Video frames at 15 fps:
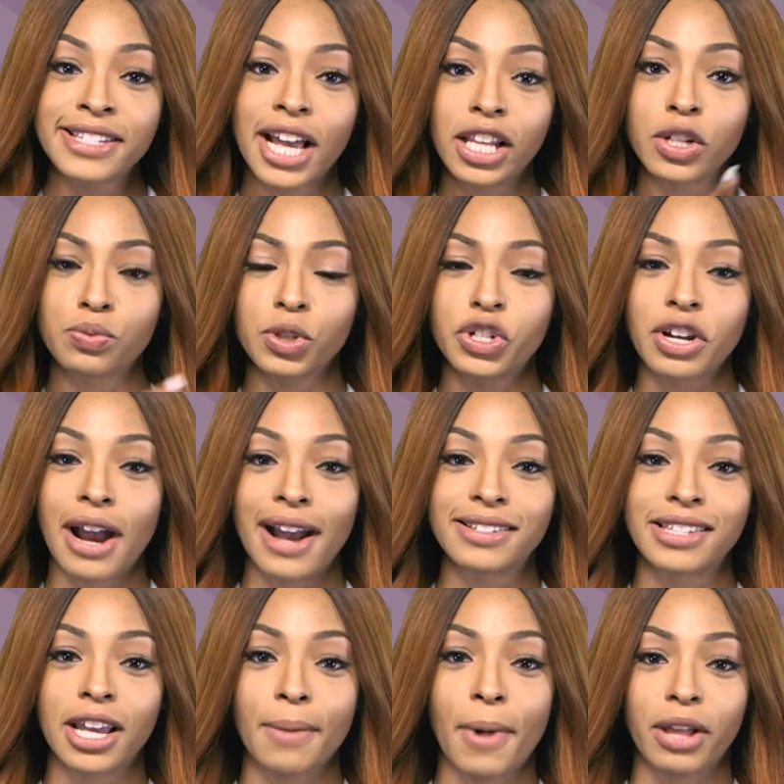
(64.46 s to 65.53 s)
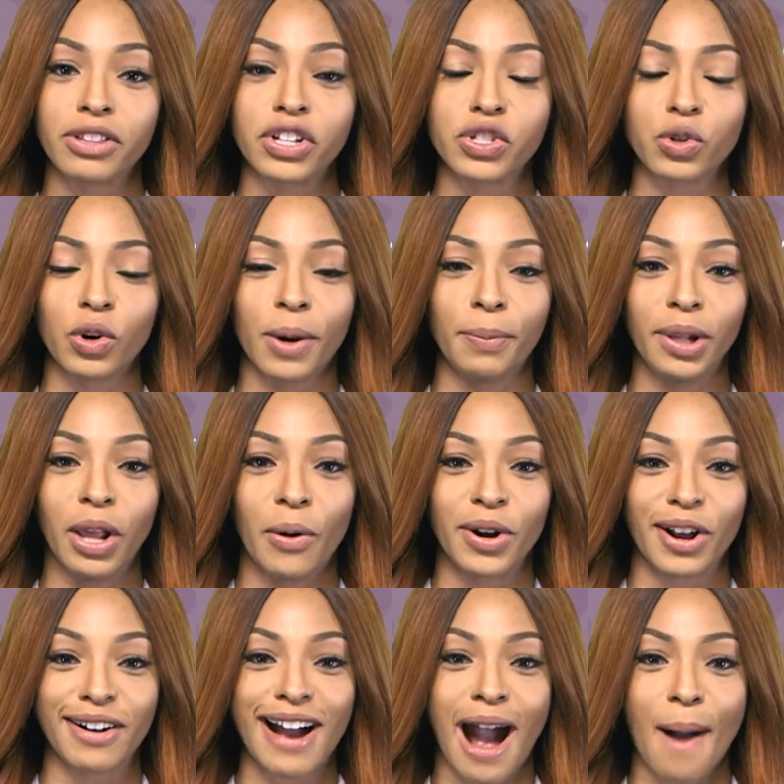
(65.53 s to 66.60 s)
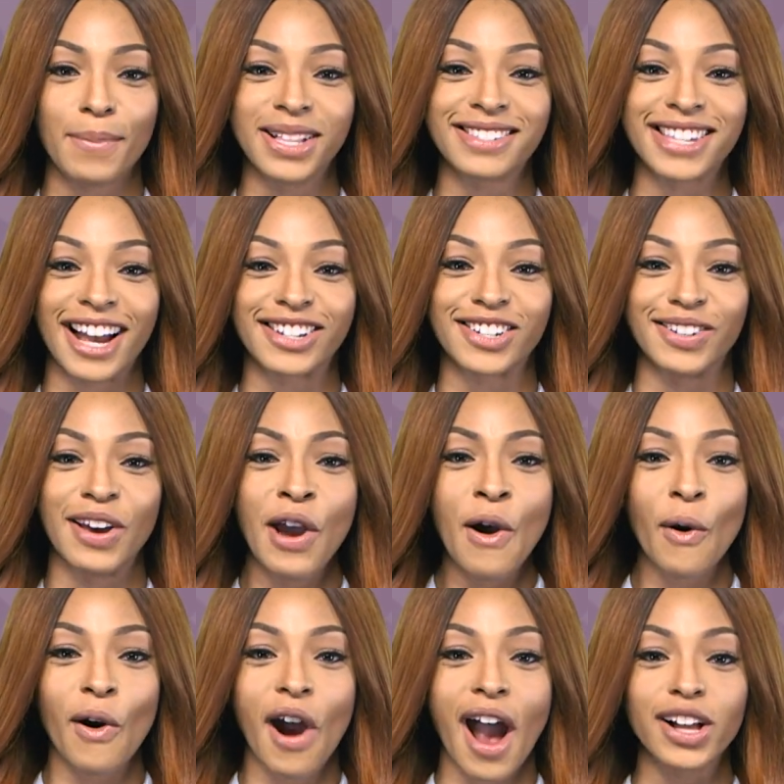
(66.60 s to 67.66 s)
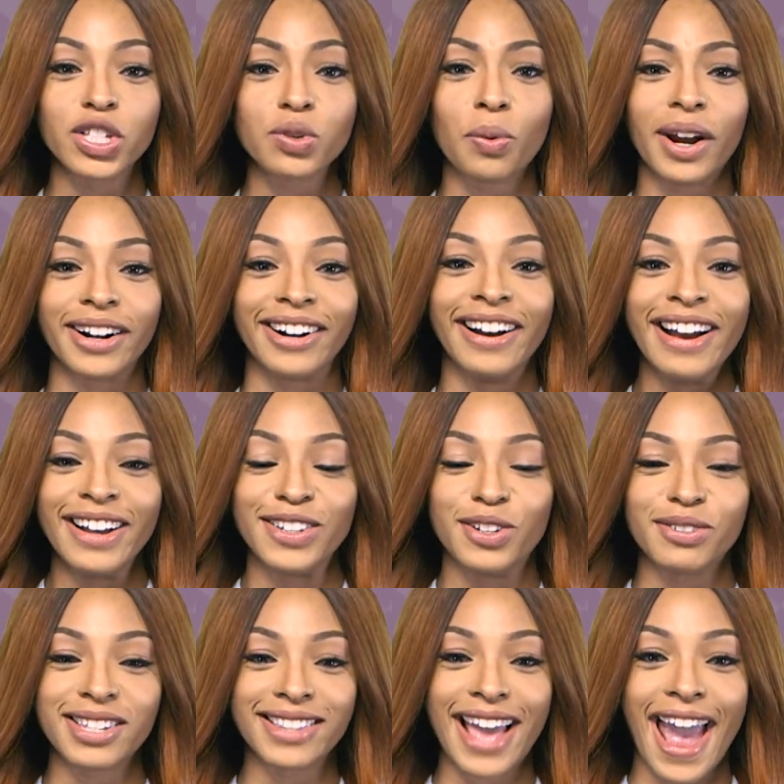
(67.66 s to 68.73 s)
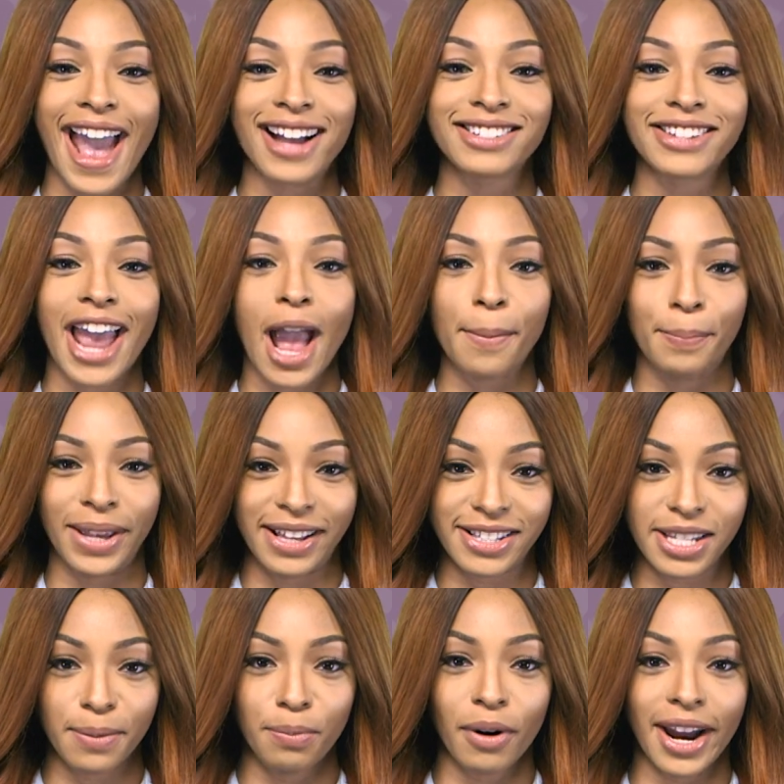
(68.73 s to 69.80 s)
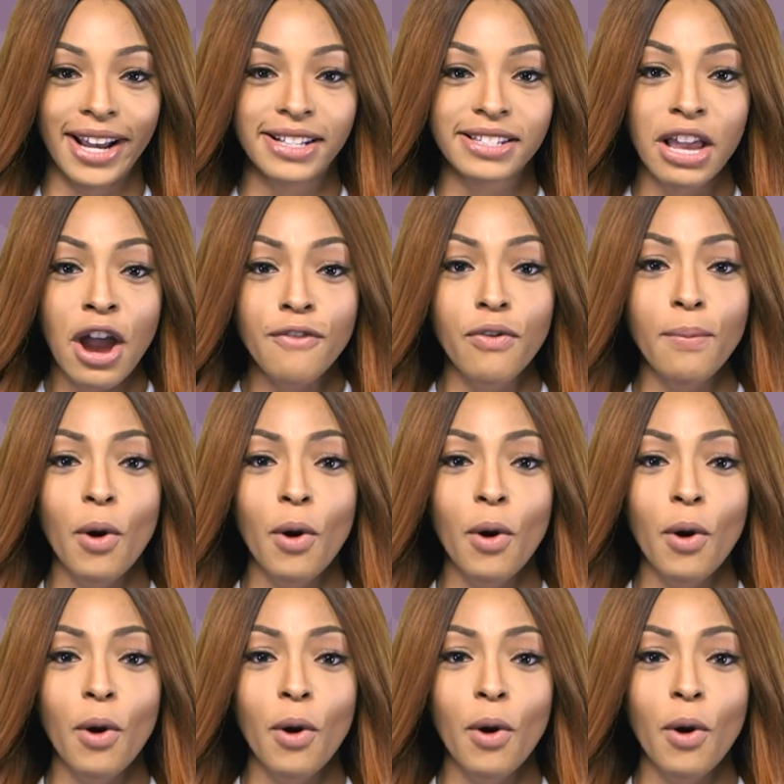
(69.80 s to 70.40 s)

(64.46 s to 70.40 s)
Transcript: Tell us what you guys think about this story below in our comment section or on Twitter using the hashtag B E T Breaks.